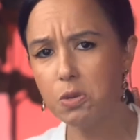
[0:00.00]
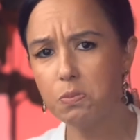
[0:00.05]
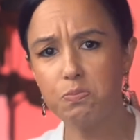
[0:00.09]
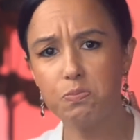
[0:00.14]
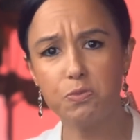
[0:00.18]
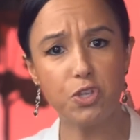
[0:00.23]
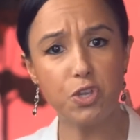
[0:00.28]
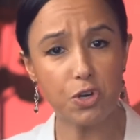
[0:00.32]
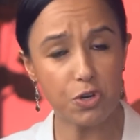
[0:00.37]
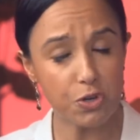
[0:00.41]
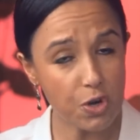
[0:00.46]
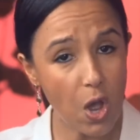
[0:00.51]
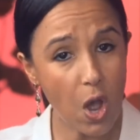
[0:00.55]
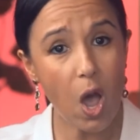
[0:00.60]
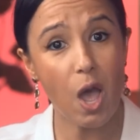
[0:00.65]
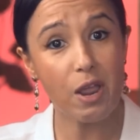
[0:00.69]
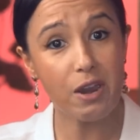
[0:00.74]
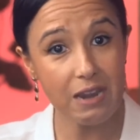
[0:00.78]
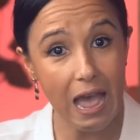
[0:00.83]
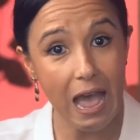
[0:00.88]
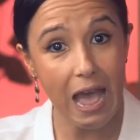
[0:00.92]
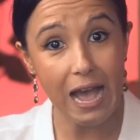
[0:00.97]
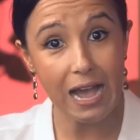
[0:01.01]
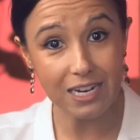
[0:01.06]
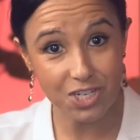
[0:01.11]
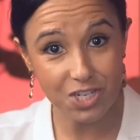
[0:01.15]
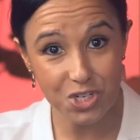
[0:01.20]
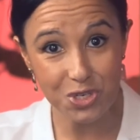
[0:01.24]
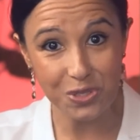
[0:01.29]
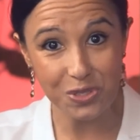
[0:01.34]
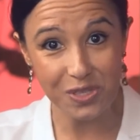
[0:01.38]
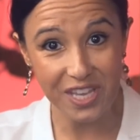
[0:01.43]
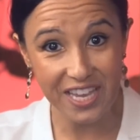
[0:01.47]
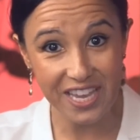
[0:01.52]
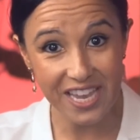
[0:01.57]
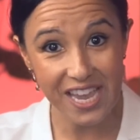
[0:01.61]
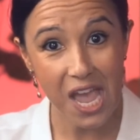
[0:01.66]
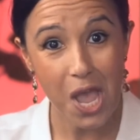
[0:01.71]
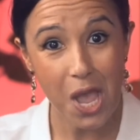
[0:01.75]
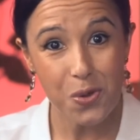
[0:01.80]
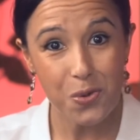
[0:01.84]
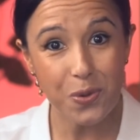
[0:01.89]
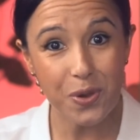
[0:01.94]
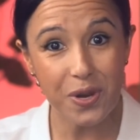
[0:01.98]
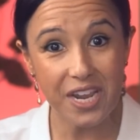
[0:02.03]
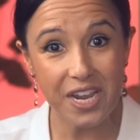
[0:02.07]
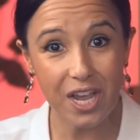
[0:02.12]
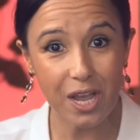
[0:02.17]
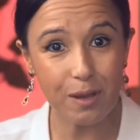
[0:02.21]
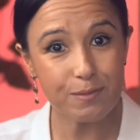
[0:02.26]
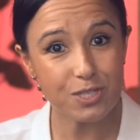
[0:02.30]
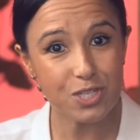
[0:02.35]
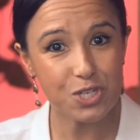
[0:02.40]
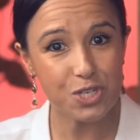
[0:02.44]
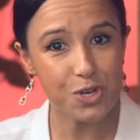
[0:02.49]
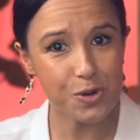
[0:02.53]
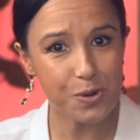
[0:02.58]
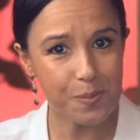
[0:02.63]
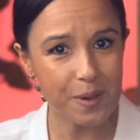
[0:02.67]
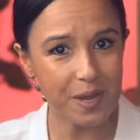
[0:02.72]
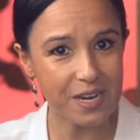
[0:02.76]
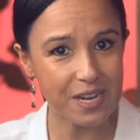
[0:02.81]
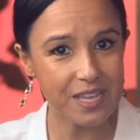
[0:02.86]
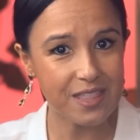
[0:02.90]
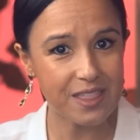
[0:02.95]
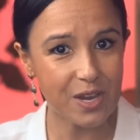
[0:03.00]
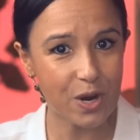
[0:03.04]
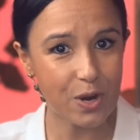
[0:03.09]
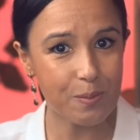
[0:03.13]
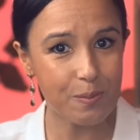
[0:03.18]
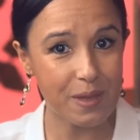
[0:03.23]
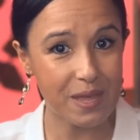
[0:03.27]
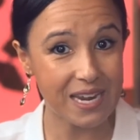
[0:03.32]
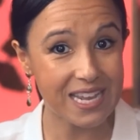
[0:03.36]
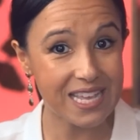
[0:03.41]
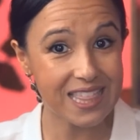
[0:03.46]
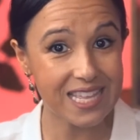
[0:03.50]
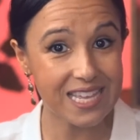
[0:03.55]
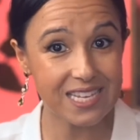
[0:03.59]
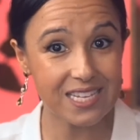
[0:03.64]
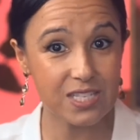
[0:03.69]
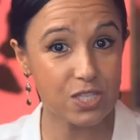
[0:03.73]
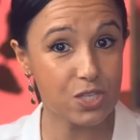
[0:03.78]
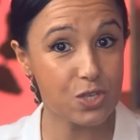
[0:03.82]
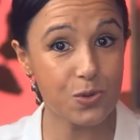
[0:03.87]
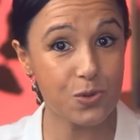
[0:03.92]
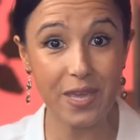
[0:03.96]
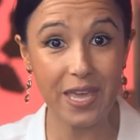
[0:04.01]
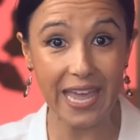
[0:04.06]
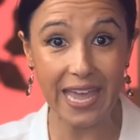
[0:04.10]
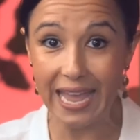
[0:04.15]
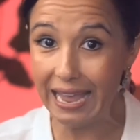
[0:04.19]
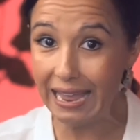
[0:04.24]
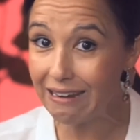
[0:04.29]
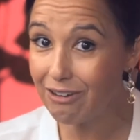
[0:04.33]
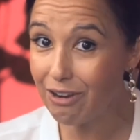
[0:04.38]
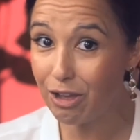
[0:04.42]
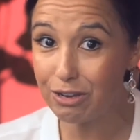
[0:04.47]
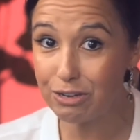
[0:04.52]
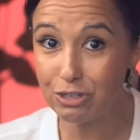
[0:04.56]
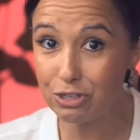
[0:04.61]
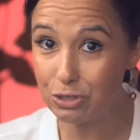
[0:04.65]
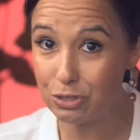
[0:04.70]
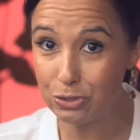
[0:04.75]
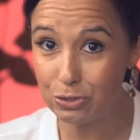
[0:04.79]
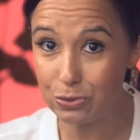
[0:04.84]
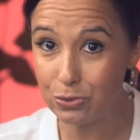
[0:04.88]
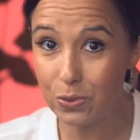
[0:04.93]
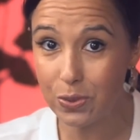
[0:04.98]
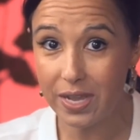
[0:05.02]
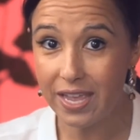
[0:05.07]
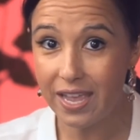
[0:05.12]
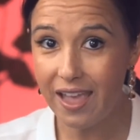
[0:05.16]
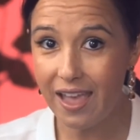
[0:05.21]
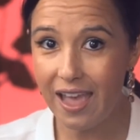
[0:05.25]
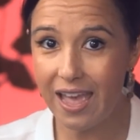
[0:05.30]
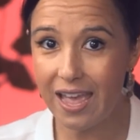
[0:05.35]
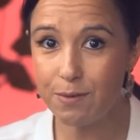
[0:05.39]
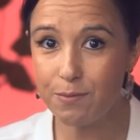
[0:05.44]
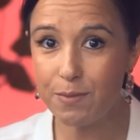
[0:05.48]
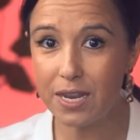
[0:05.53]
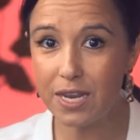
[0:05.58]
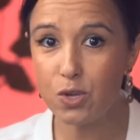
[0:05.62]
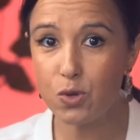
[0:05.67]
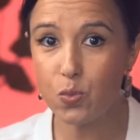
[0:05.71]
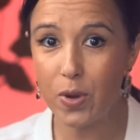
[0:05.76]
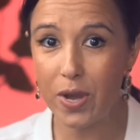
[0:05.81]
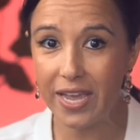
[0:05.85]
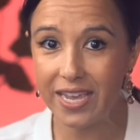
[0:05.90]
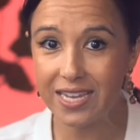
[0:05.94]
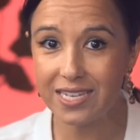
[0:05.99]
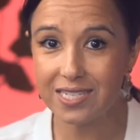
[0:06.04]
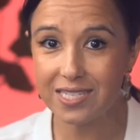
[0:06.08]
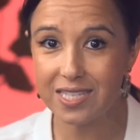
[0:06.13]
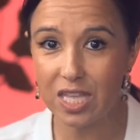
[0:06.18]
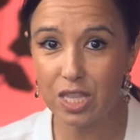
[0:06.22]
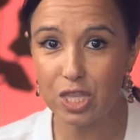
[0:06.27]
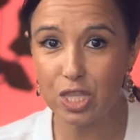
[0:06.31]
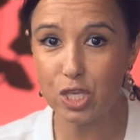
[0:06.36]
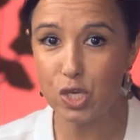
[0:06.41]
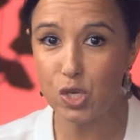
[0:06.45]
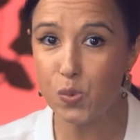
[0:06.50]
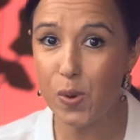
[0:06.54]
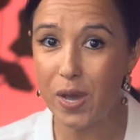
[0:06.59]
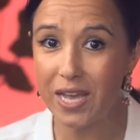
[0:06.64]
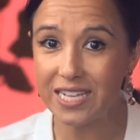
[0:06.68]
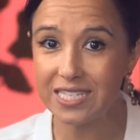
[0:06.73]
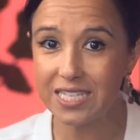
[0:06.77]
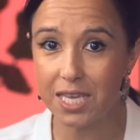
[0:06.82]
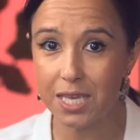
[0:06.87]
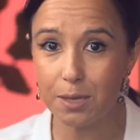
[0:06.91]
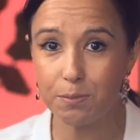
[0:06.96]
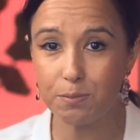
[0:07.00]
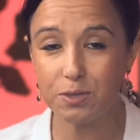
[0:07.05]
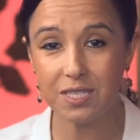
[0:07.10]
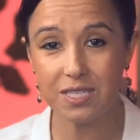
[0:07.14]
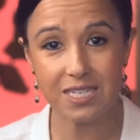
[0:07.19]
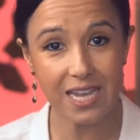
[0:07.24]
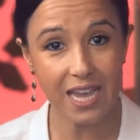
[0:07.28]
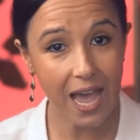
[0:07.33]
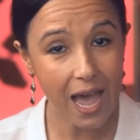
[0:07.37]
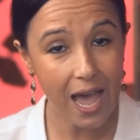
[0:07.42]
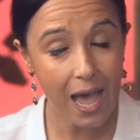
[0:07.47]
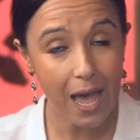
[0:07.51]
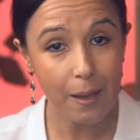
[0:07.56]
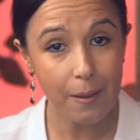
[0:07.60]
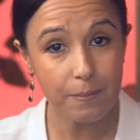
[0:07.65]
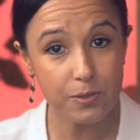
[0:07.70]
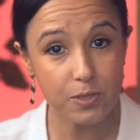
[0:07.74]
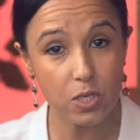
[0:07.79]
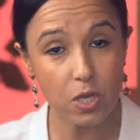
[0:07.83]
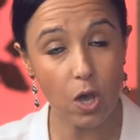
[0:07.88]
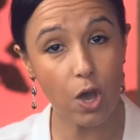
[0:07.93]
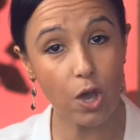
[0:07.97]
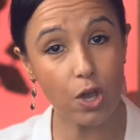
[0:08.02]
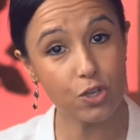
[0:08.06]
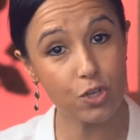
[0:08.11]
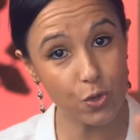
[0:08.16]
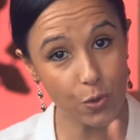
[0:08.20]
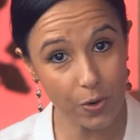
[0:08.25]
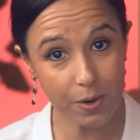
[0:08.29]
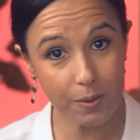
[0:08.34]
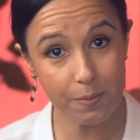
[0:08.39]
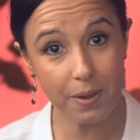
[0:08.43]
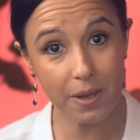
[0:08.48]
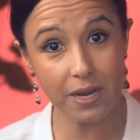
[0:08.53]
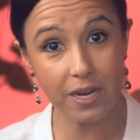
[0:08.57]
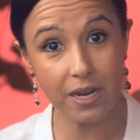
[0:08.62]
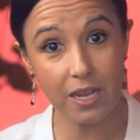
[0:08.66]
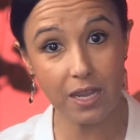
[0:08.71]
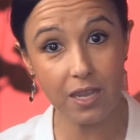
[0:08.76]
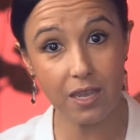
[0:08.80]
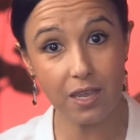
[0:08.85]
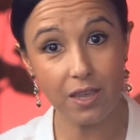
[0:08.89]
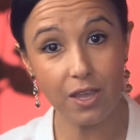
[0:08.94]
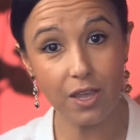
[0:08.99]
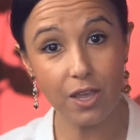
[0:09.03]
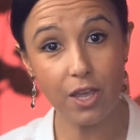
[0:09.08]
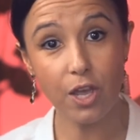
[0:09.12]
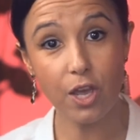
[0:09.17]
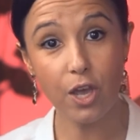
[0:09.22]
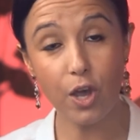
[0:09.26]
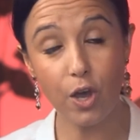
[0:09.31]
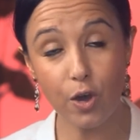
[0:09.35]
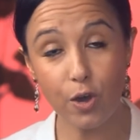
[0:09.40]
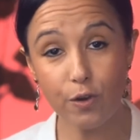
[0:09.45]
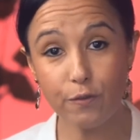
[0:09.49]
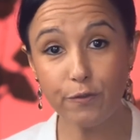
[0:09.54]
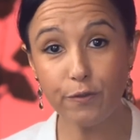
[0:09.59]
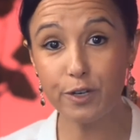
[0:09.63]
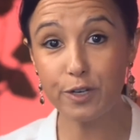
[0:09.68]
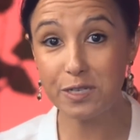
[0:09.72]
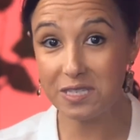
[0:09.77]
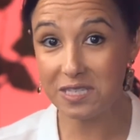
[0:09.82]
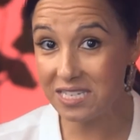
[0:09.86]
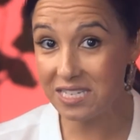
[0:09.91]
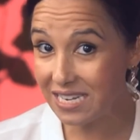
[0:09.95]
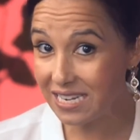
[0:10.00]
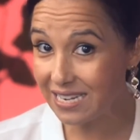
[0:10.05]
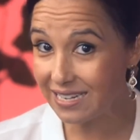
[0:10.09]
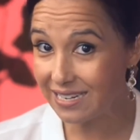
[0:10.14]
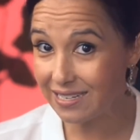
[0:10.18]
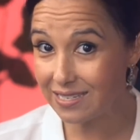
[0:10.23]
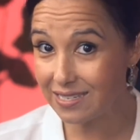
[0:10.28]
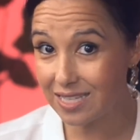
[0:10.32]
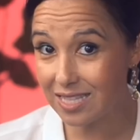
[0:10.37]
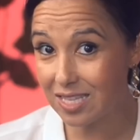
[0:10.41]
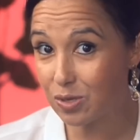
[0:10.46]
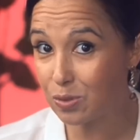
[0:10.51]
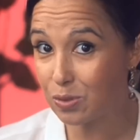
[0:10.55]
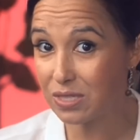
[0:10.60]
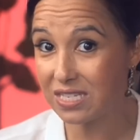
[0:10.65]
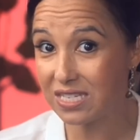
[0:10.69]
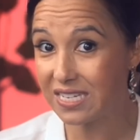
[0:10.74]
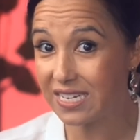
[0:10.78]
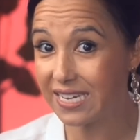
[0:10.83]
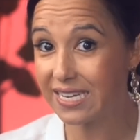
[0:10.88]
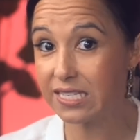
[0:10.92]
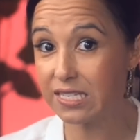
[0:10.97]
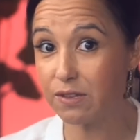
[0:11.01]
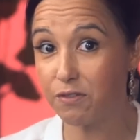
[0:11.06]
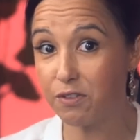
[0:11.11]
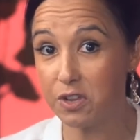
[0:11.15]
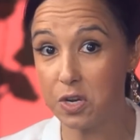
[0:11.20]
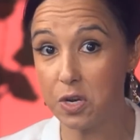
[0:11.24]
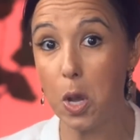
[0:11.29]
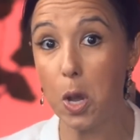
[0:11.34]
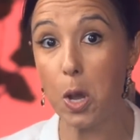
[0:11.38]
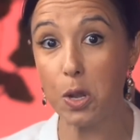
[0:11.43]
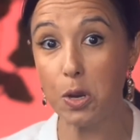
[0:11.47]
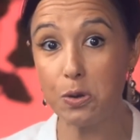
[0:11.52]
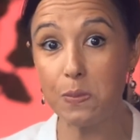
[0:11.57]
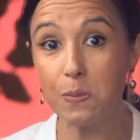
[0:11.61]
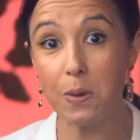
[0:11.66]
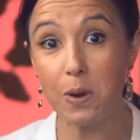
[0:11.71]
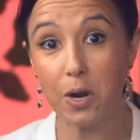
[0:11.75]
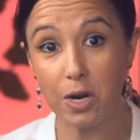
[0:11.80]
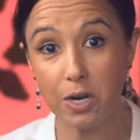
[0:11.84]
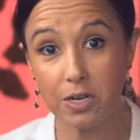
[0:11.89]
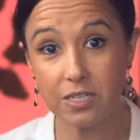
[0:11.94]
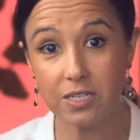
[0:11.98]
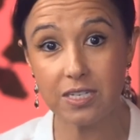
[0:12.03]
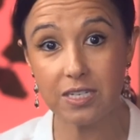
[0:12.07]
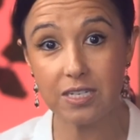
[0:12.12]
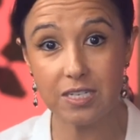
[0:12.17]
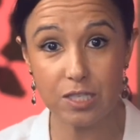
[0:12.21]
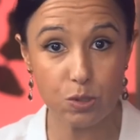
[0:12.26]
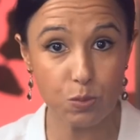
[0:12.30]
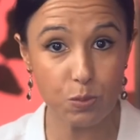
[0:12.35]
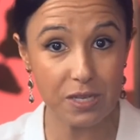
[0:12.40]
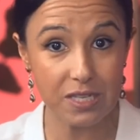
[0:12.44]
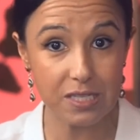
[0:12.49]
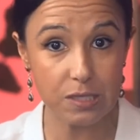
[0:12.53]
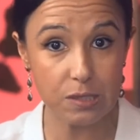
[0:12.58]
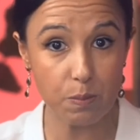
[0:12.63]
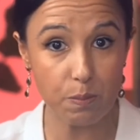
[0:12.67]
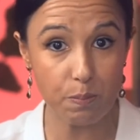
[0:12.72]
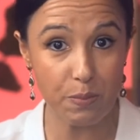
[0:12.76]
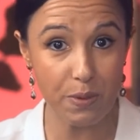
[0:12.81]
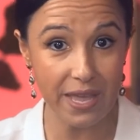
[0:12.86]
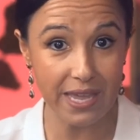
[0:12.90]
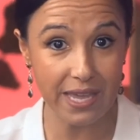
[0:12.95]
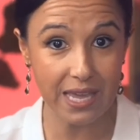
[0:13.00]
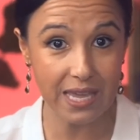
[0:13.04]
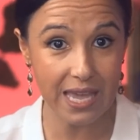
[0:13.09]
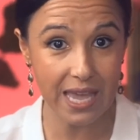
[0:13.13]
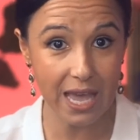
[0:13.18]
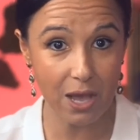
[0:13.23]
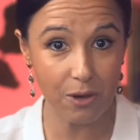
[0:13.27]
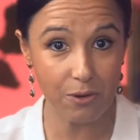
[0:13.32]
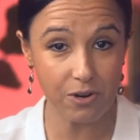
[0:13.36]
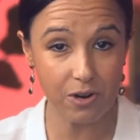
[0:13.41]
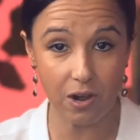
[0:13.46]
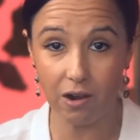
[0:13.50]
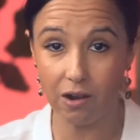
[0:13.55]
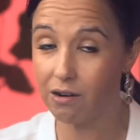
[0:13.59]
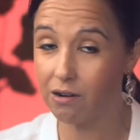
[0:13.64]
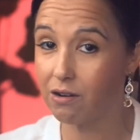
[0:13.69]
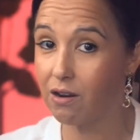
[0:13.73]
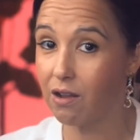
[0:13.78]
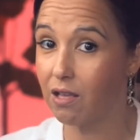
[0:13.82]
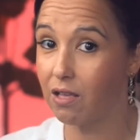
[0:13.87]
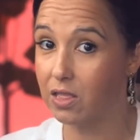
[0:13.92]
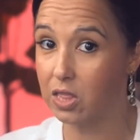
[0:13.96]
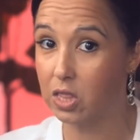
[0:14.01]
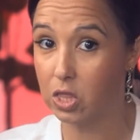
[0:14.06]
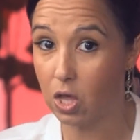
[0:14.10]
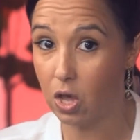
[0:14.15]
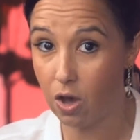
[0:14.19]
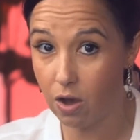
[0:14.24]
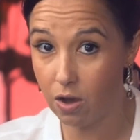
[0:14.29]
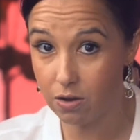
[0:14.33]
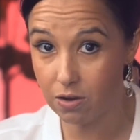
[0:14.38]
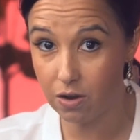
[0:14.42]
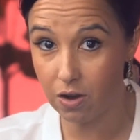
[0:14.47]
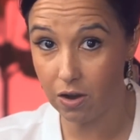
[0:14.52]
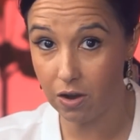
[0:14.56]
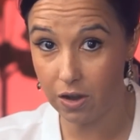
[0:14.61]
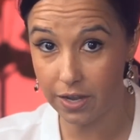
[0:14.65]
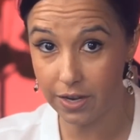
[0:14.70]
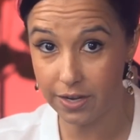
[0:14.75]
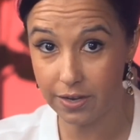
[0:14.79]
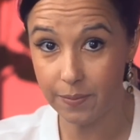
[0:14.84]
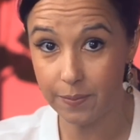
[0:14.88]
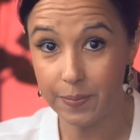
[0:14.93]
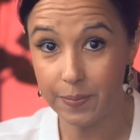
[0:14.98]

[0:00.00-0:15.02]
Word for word: You're not actually. When it comes to your money, there are many things you cannot do and many ways that the US keeps tabs on your money overseas. Those days of an unmarked Swiss bank account are long gone.